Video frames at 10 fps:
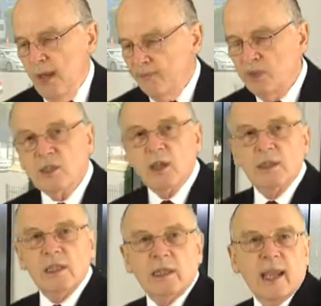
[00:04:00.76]
have to
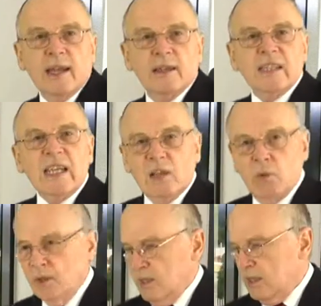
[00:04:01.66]
study it in a
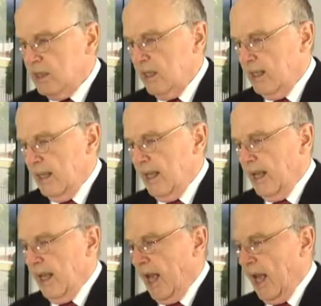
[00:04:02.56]
sequence
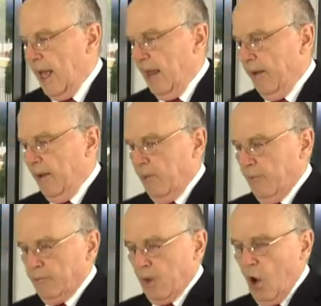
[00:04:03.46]

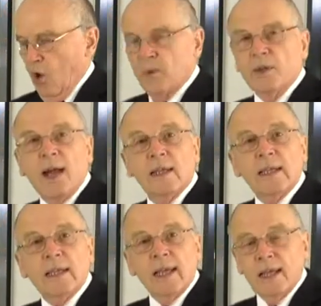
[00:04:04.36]
over
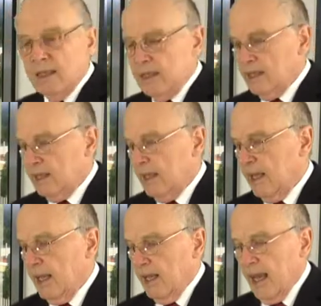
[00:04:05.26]
90 days.
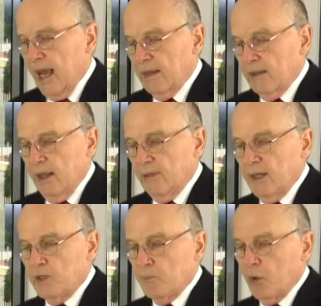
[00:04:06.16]
And
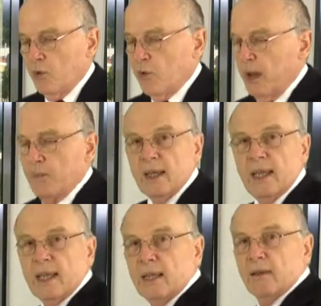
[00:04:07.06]
there's a program in
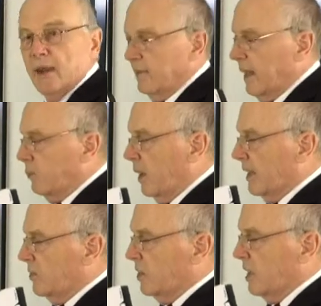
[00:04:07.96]
here that will
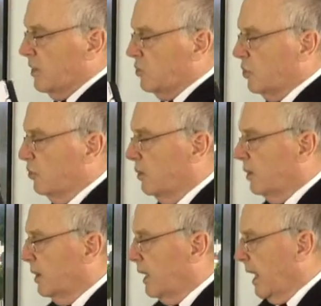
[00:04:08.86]
actually teach you
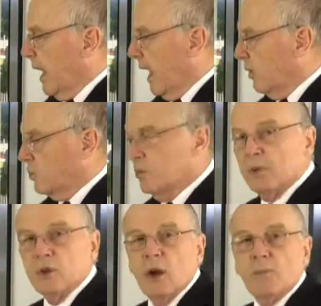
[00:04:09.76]
how to
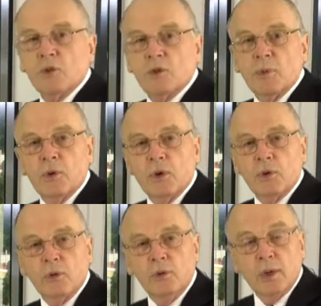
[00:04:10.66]
become
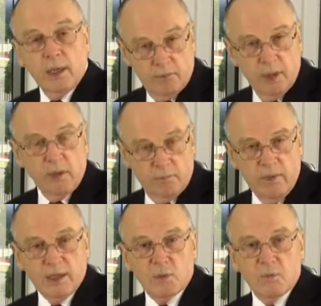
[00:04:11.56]
entrepreneurial.
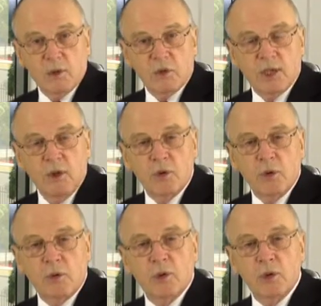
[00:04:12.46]
That's what you tell
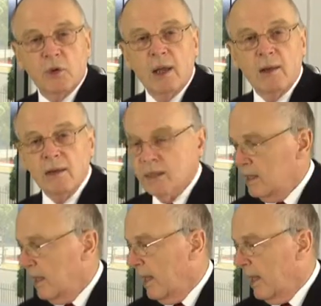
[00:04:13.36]
your clients.